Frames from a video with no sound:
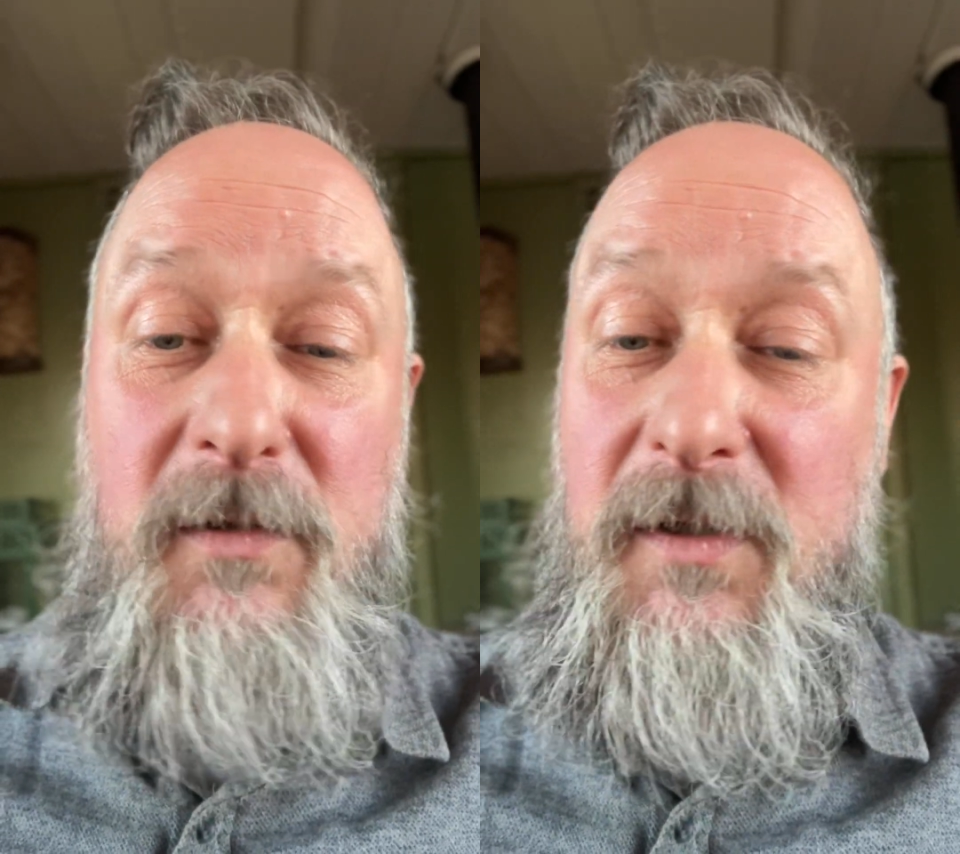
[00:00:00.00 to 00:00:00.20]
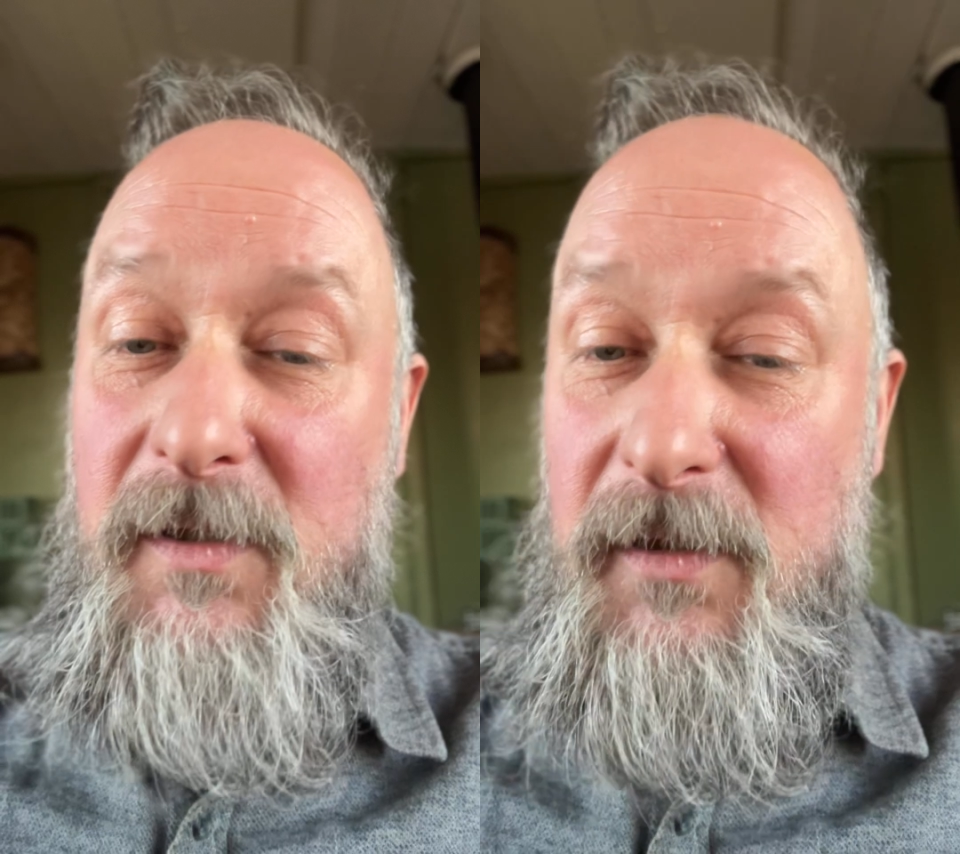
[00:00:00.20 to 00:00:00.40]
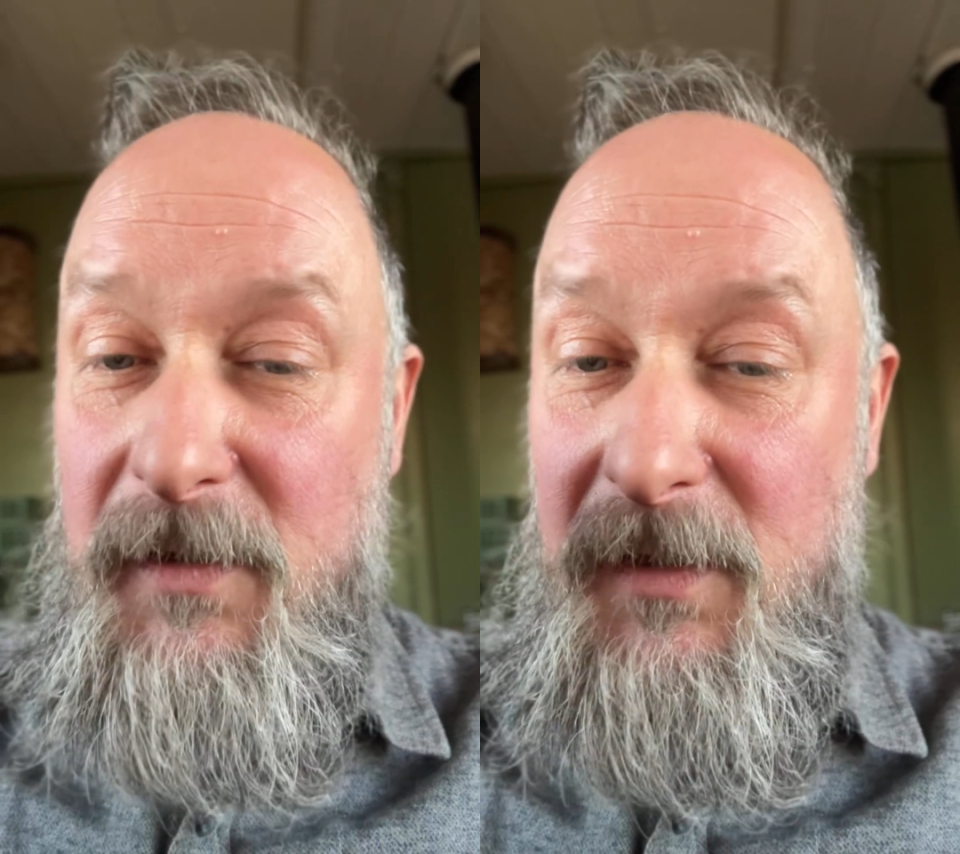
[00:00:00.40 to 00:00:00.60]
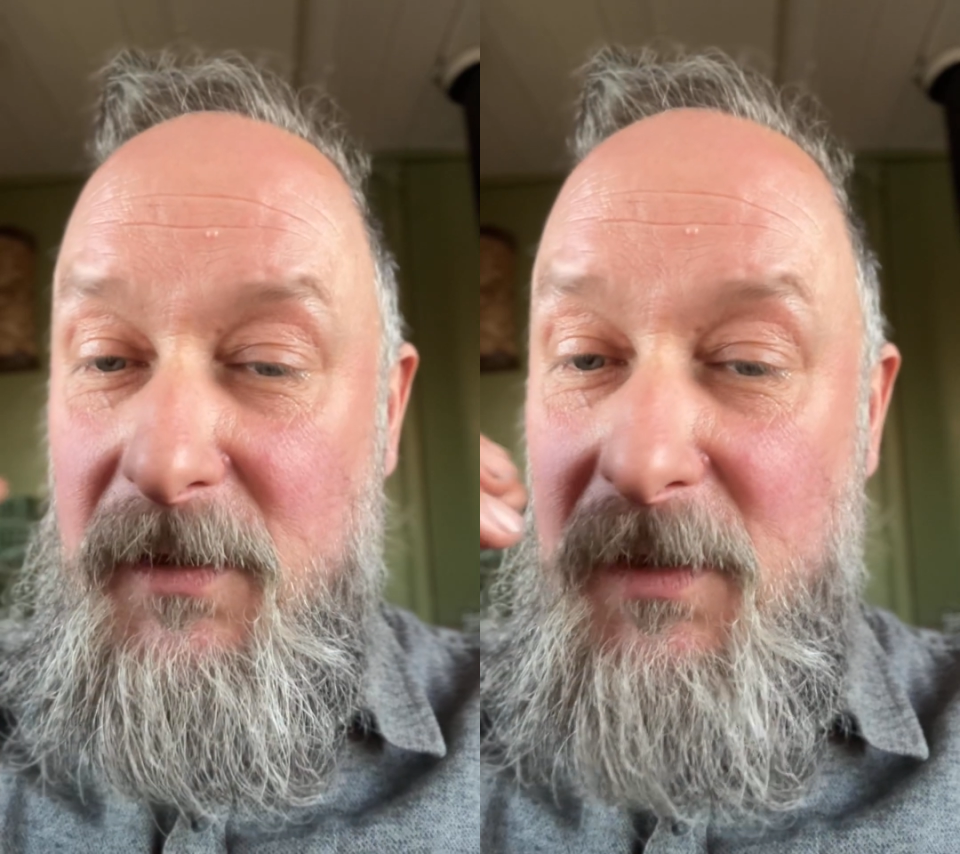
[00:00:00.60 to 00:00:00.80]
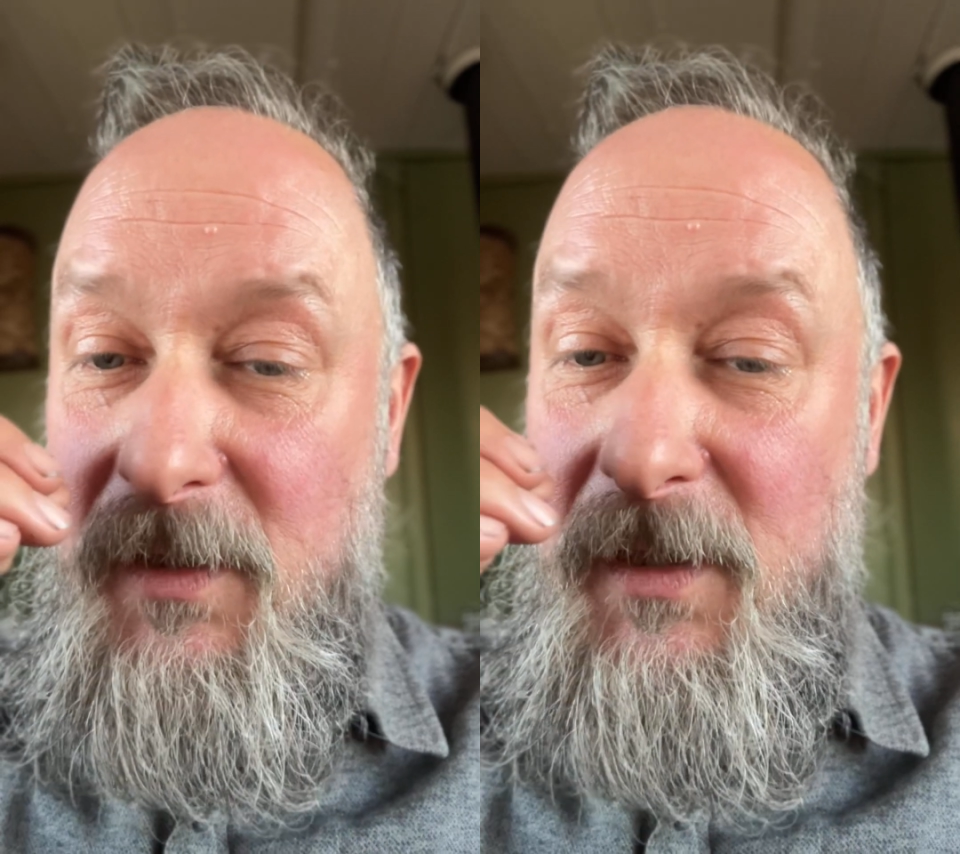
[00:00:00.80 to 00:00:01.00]

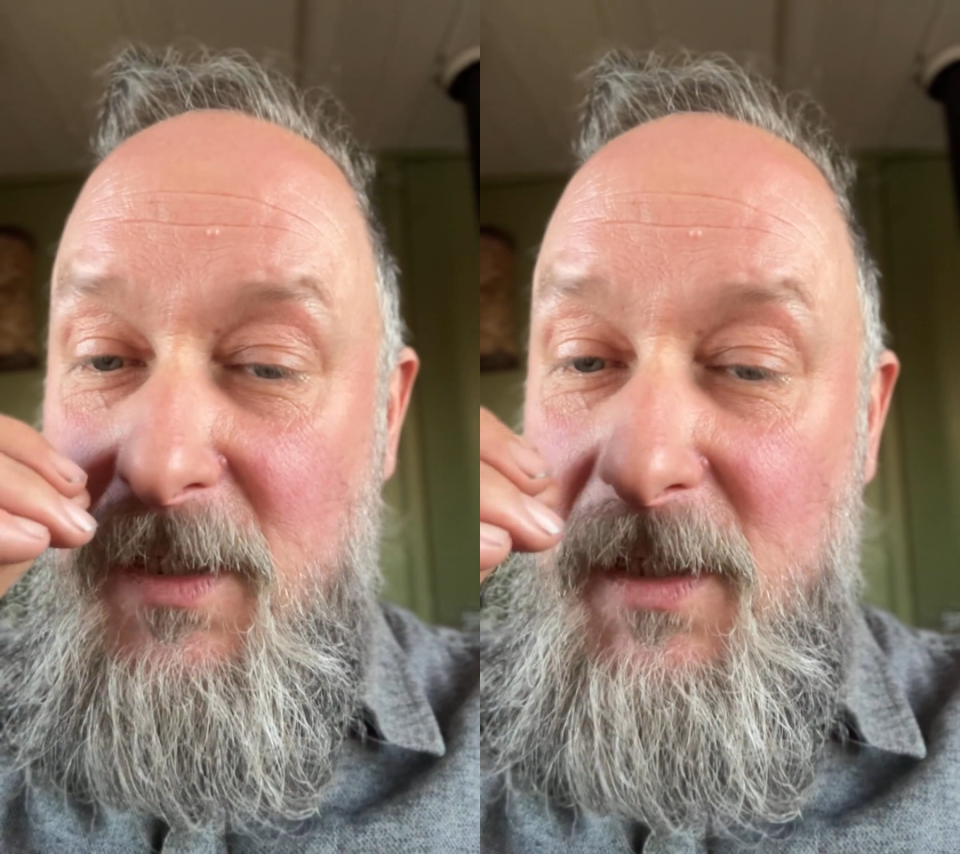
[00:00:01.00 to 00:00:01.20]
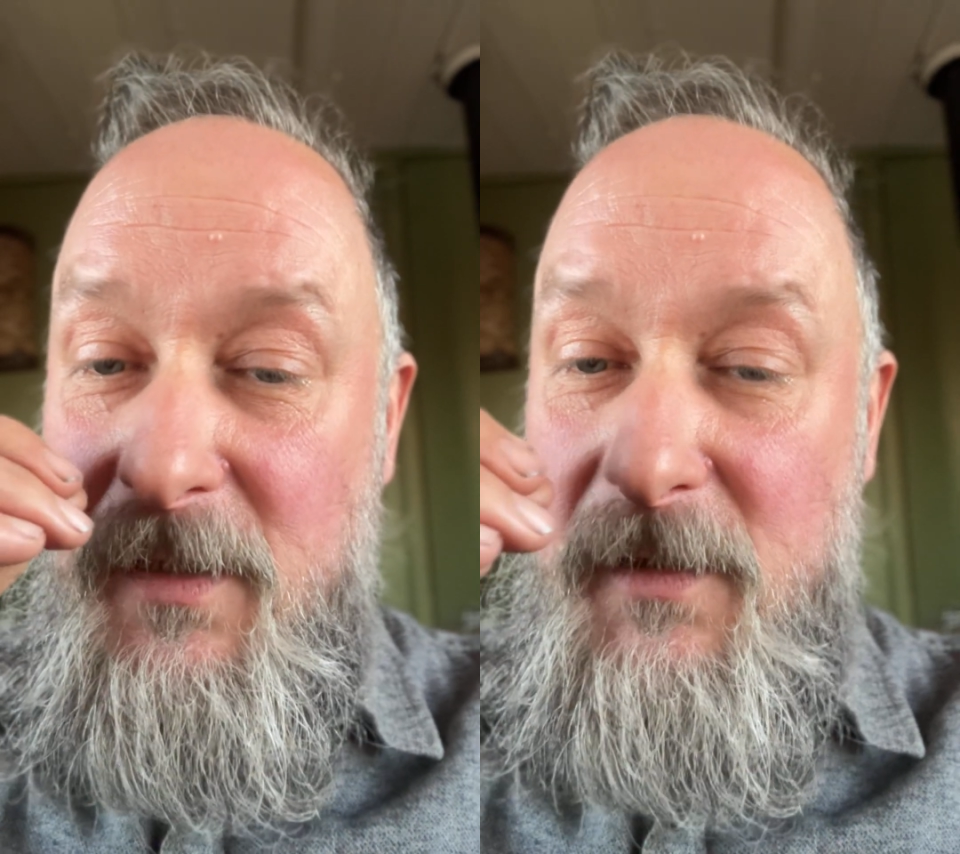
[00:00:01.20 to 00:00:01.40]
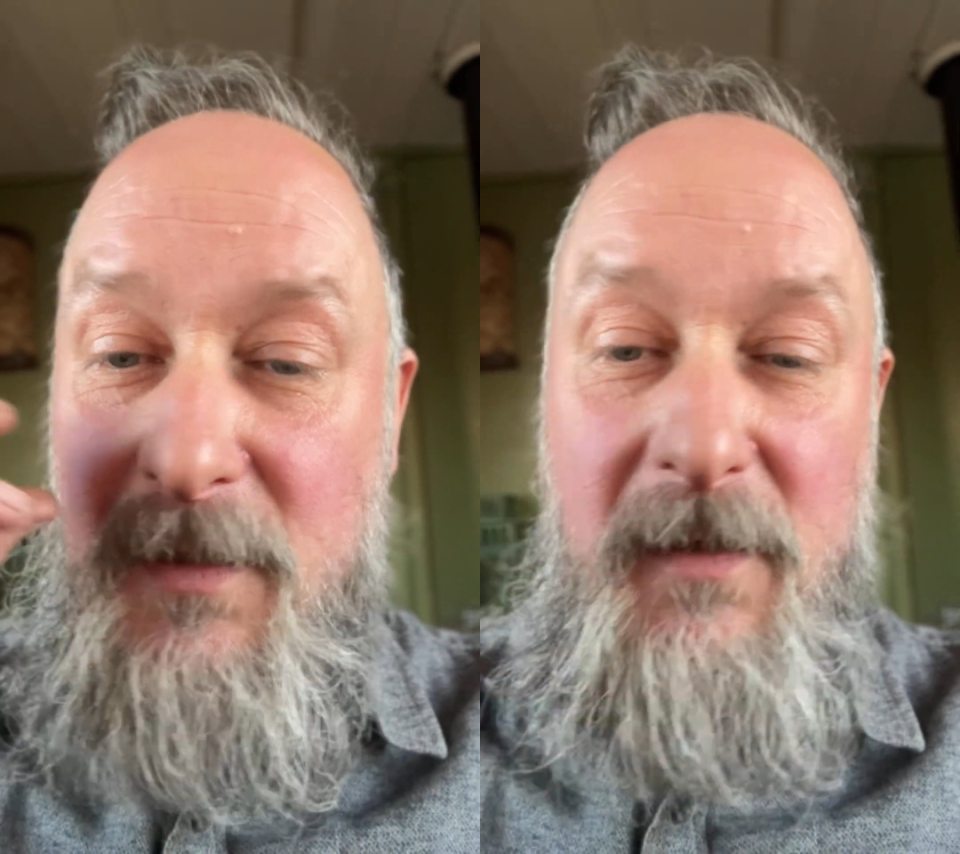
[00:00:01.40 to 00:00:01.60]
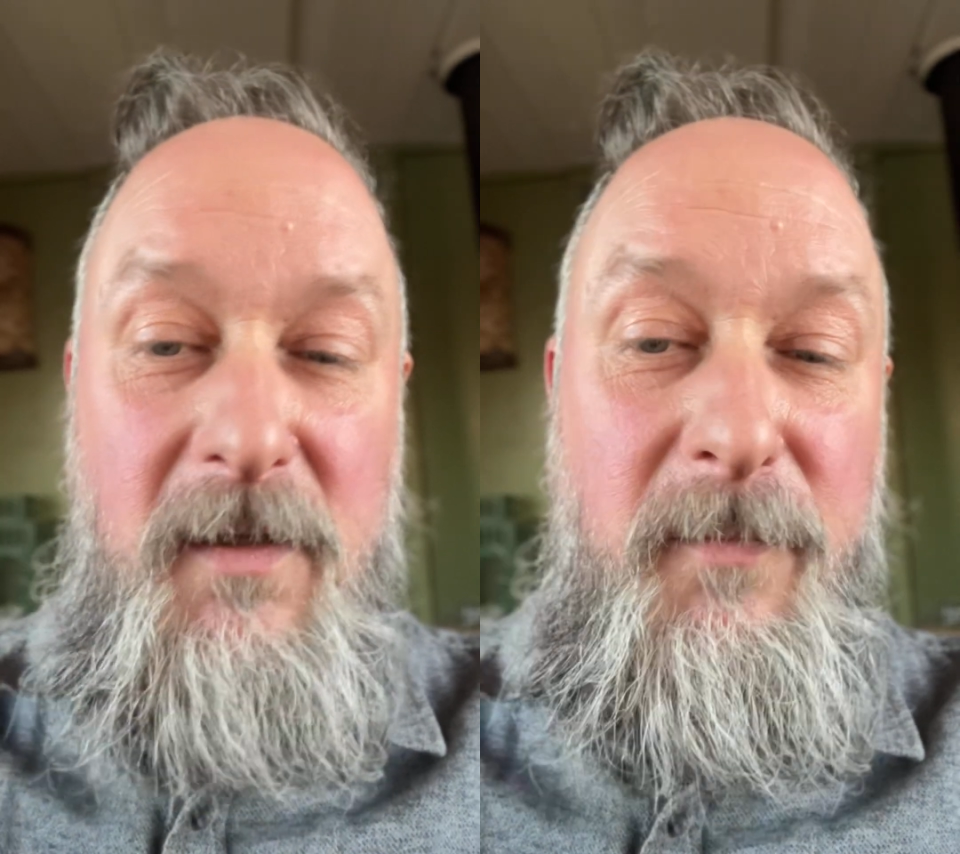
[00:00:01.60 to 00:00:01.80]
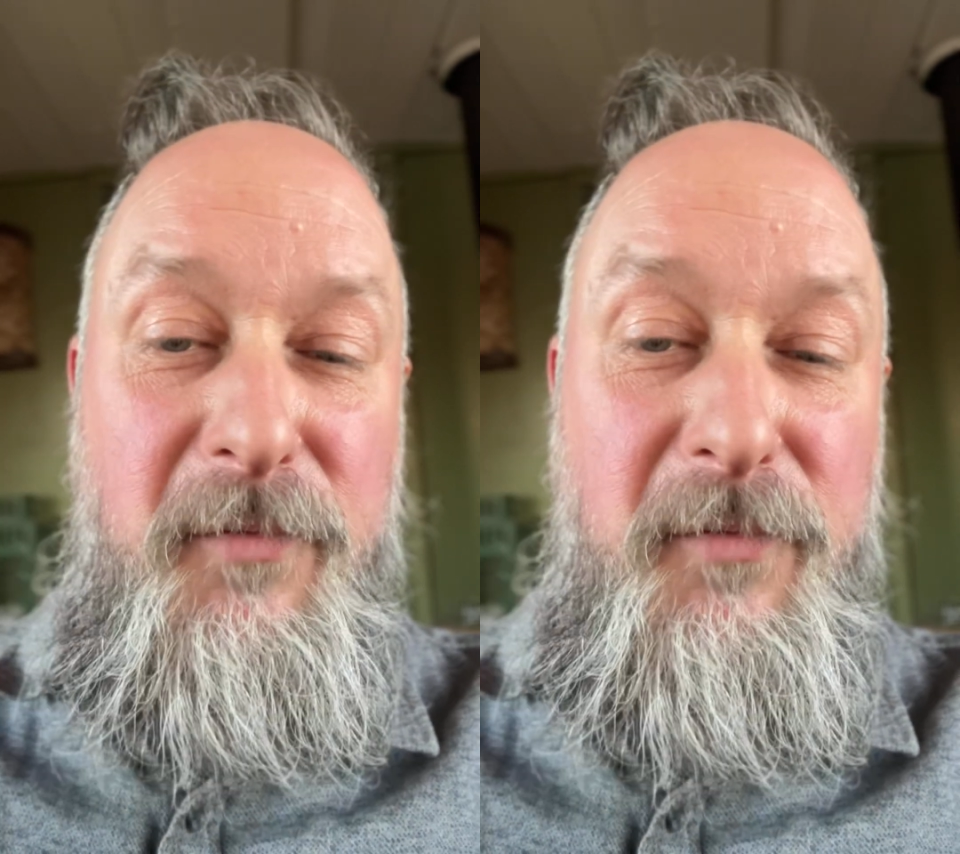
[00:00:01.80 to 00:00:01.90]
The